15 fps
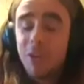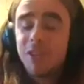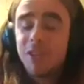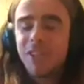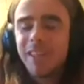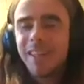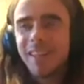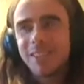
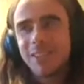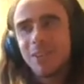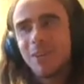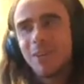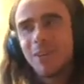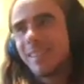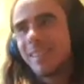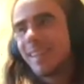genetics too,
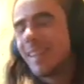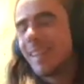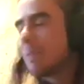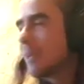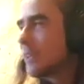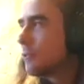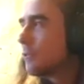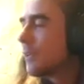I tell you that much
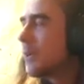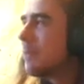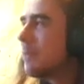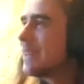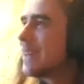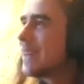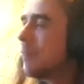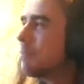for free.
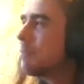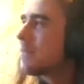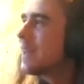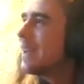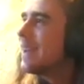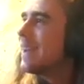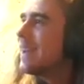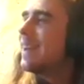But
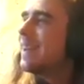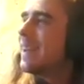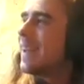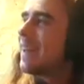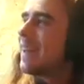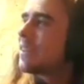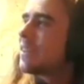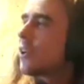
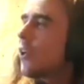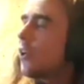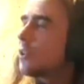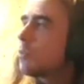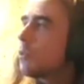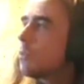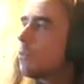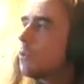yeah, so I was
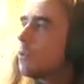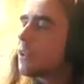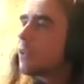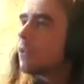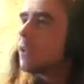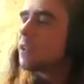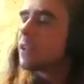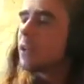more
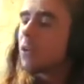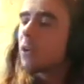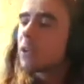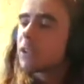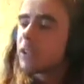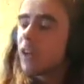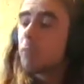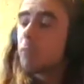into the
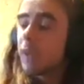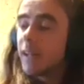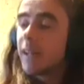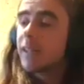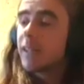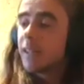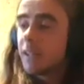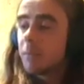rock stuff, but
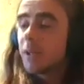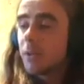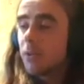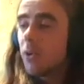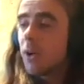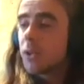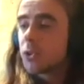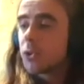you're
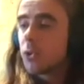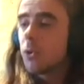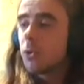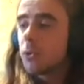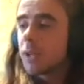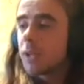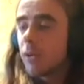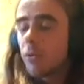right.
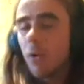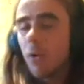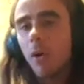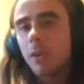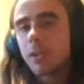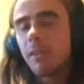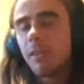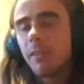Soils and
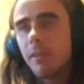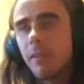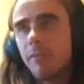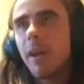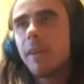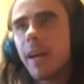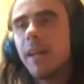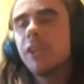rocks, the
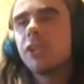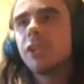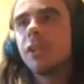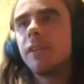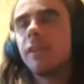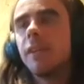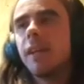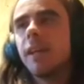
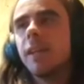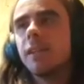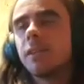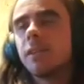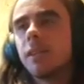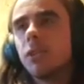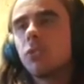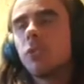foundation there
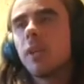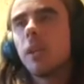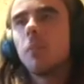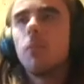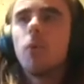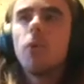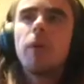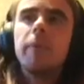is really
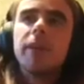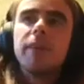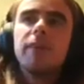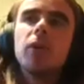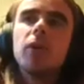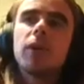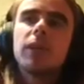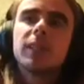important. I mean, if
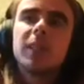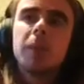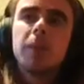you look at some of